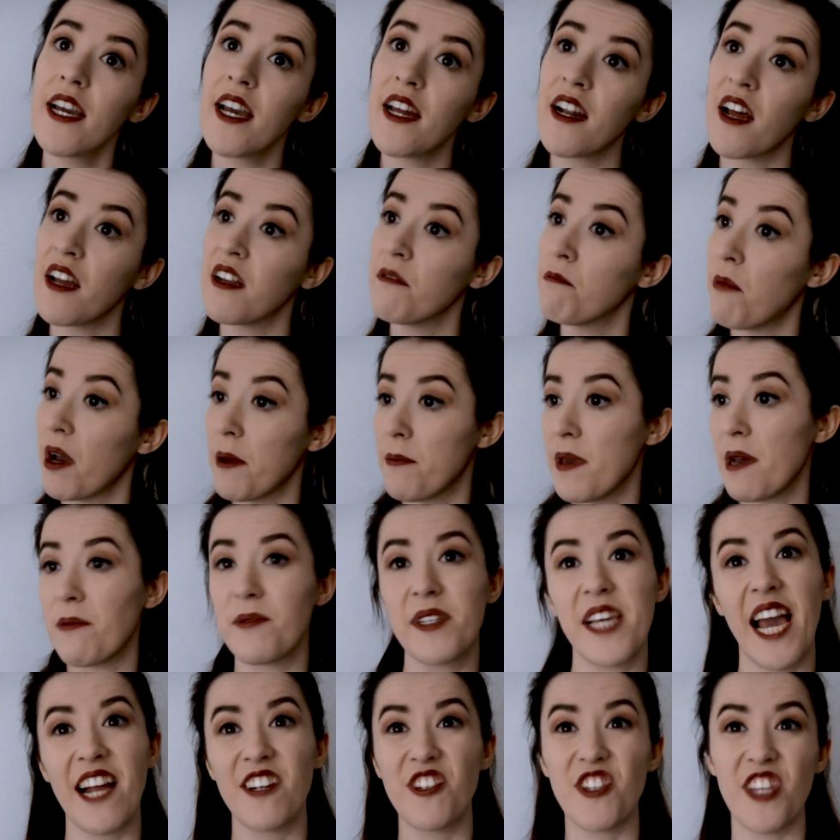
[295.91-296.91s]
and I might be able to
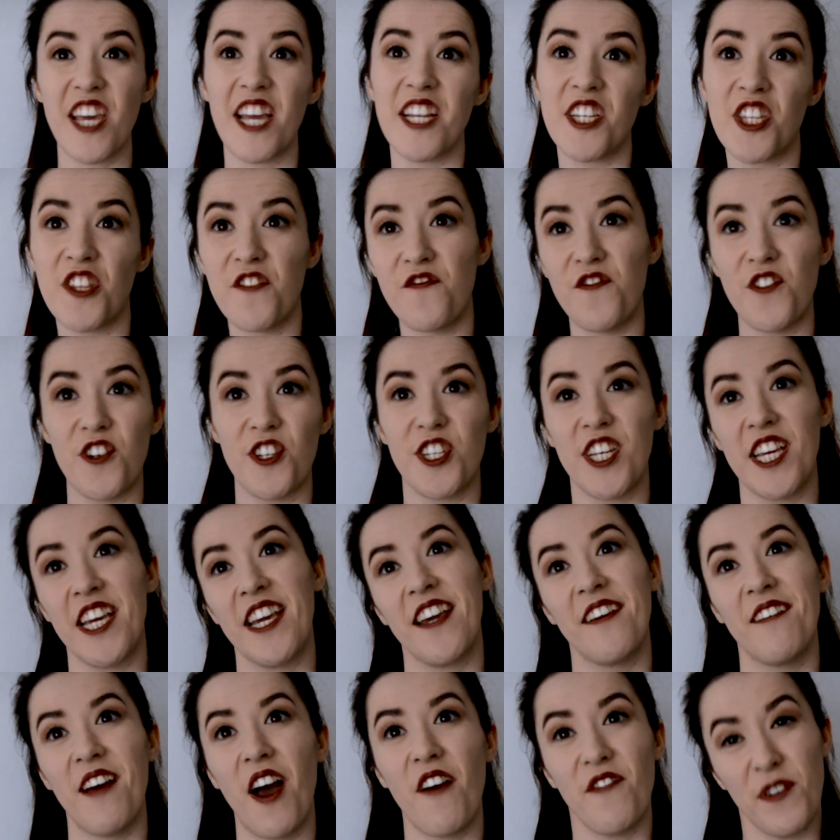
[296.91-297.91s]
catch the end of the footy
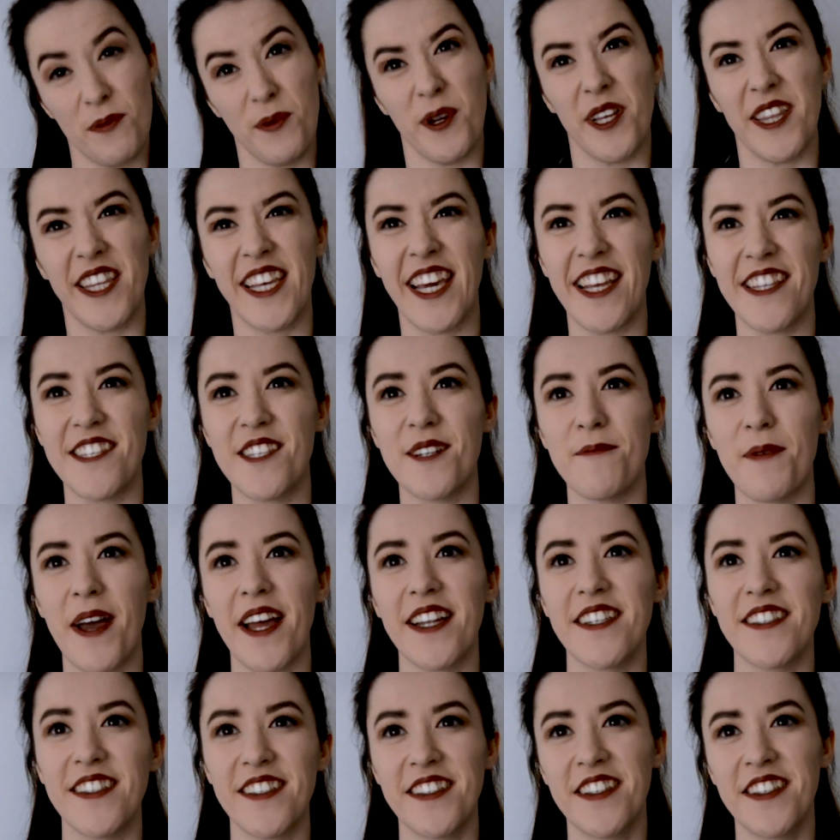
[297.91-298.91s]
after putting the kids to bed.